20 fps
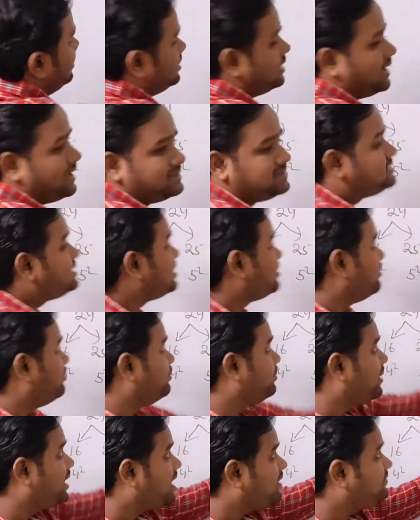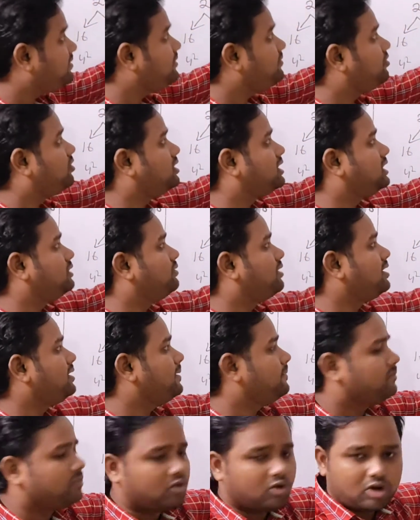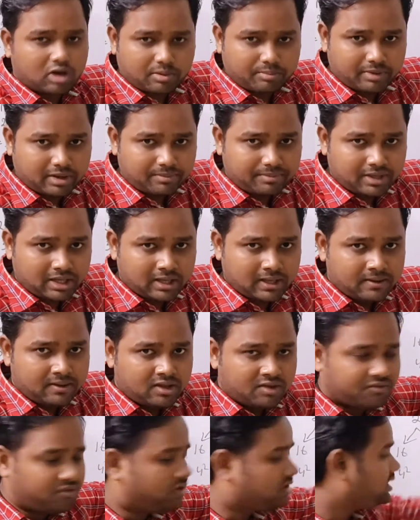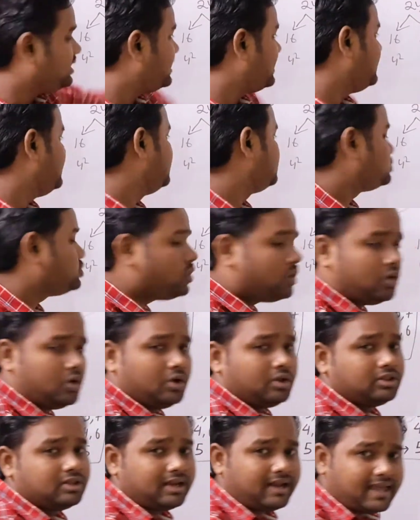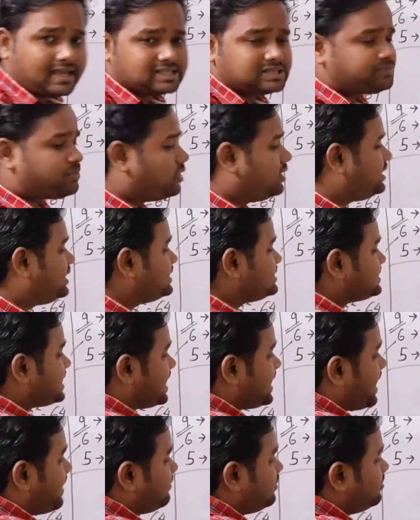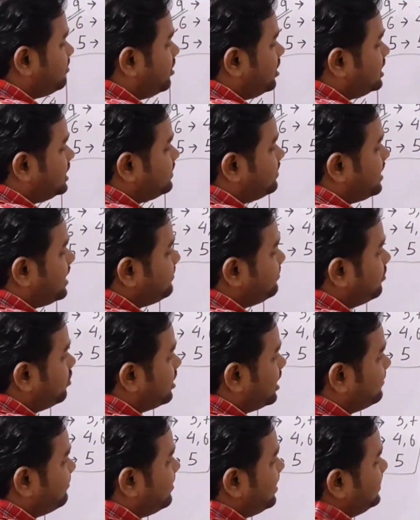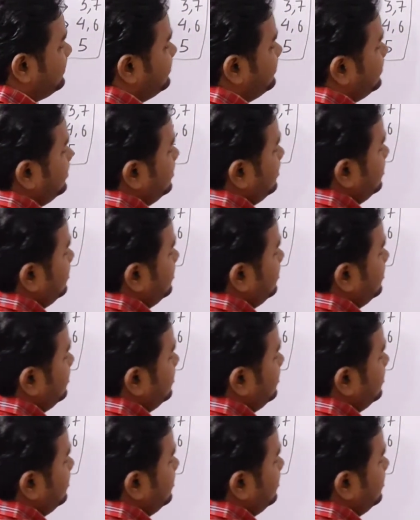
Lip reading: The answer may be 41 or maybe 49. So the next point is I have to multiply 4 and 5.